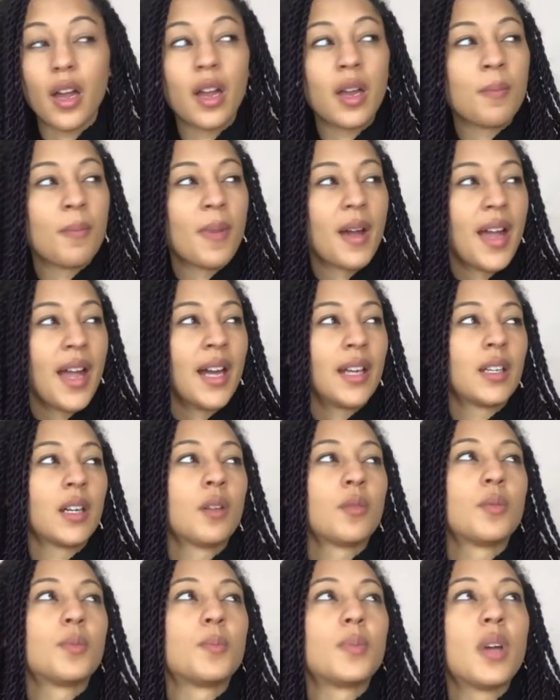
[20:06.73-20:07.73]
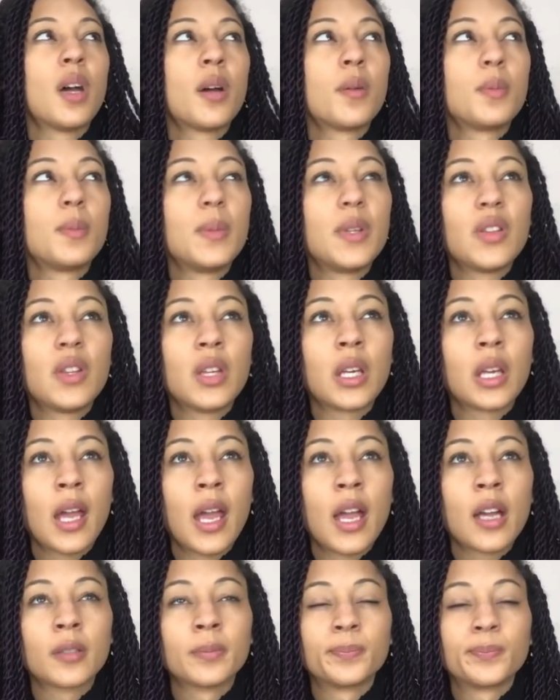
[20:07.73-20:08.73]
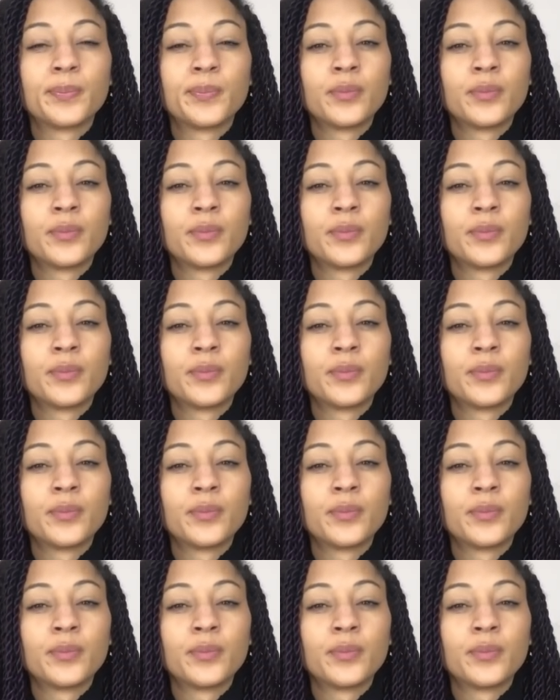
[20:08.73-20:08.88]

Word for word: in my head I would, I would be thinking